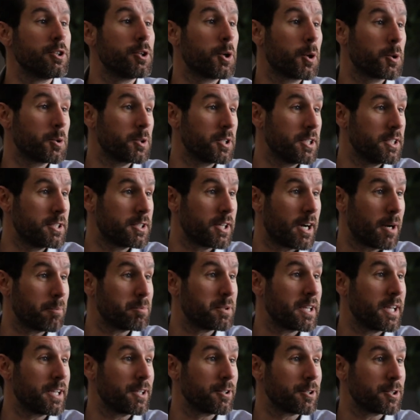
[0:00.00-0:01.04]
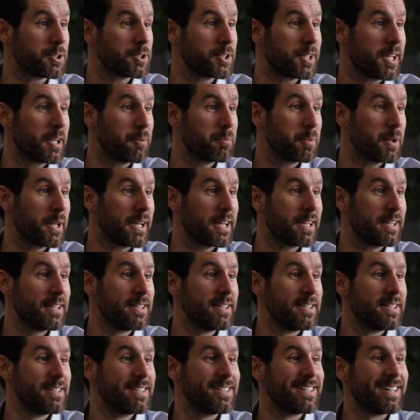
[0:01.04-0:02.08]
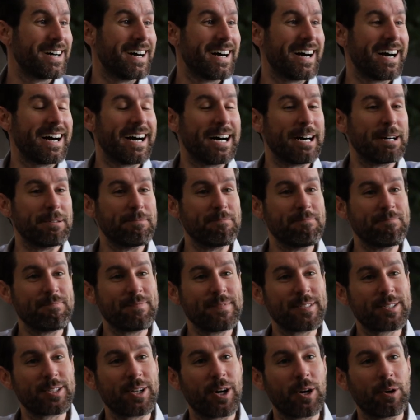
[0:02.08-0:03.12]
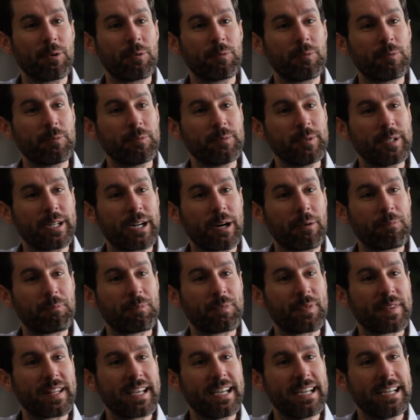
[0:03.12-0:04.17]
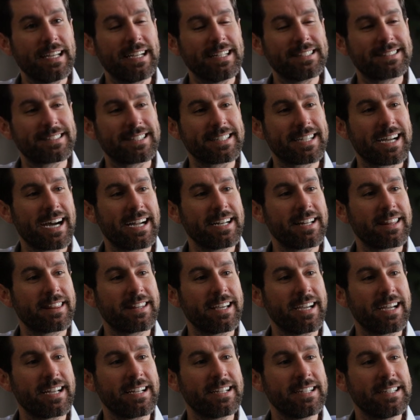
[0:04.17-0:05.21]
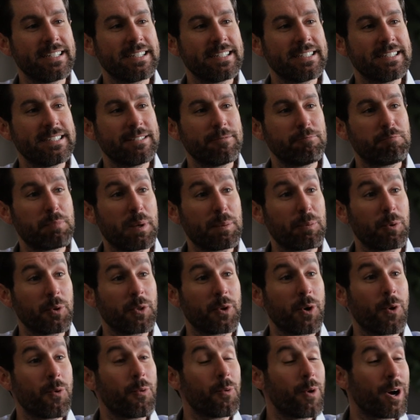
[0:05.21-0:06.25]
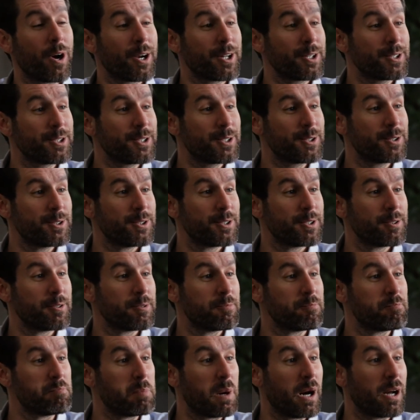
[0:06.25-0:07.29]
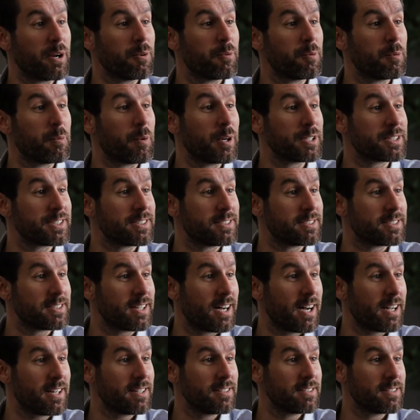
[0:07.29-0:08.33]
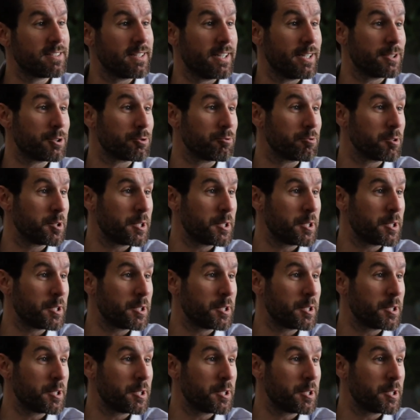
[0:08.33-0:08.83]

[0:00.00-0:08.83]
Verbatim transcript: you don't need to update your estate plan. Um, so, you know, it, it's the kind of thing people don't want to do, but once it's done, it's a